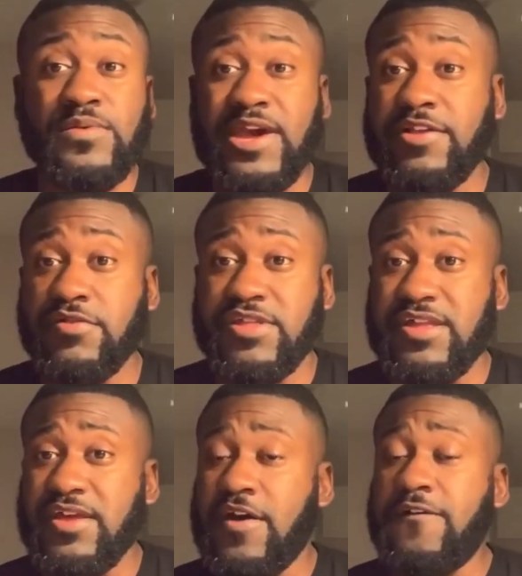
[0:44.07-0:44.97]

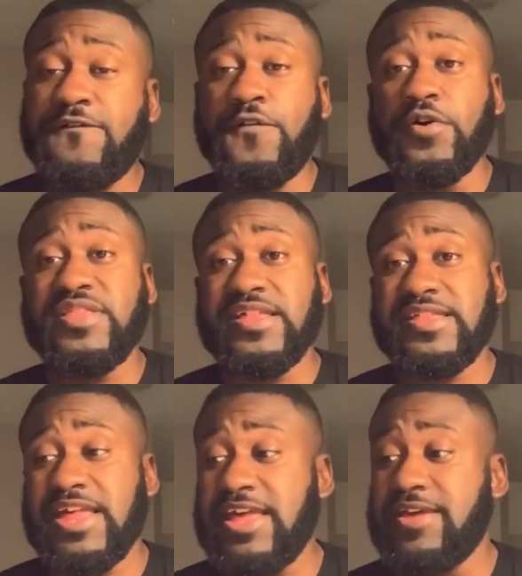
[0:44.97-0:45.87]
energy for
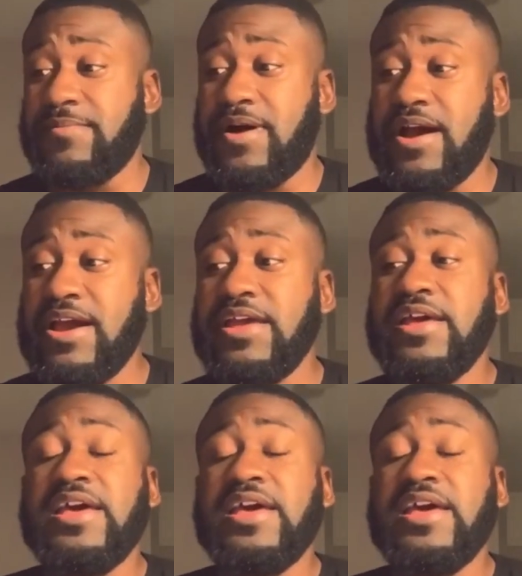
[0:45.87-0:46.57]
this team. All right.